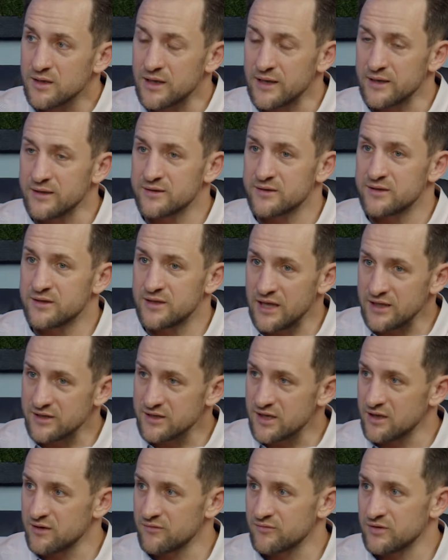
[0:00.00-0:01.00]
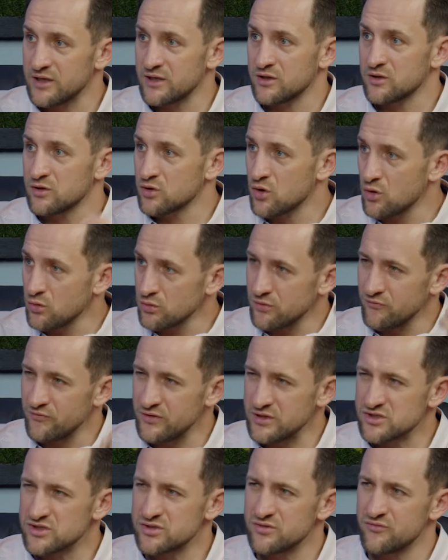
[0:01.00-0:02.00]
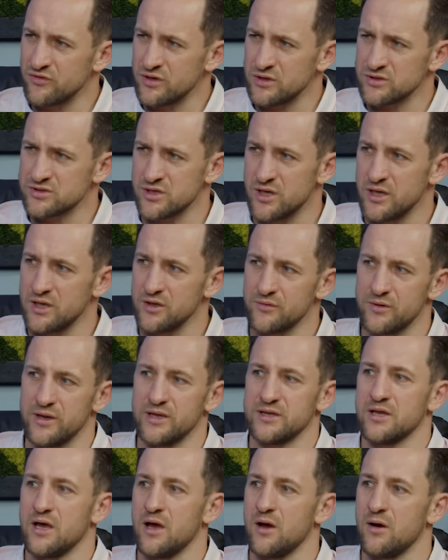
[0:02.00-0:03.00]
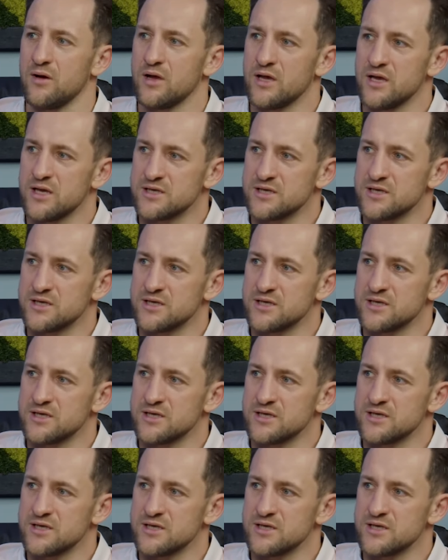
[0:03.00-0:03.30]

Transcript: like that kind of like go to venezuela right now